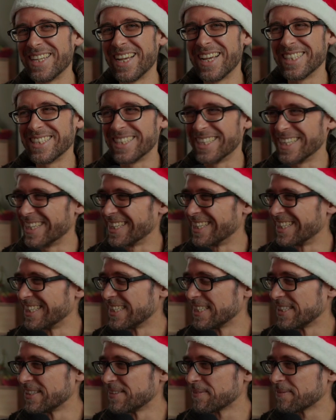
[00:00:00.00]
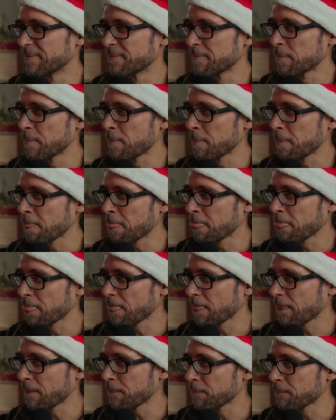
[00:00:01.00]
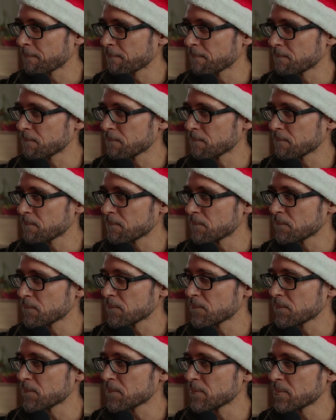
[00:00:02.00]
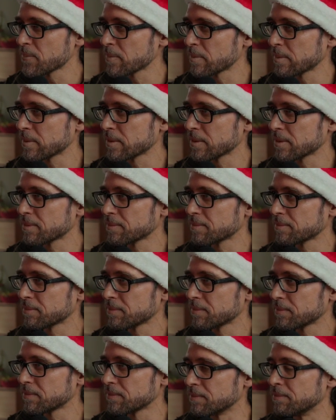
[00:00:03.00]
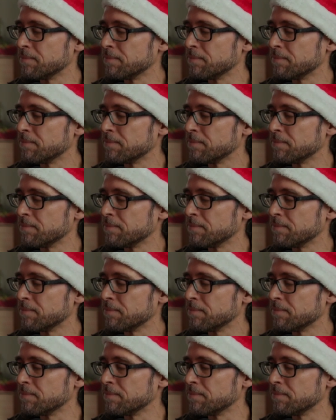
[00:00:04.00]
The person shown says nothing.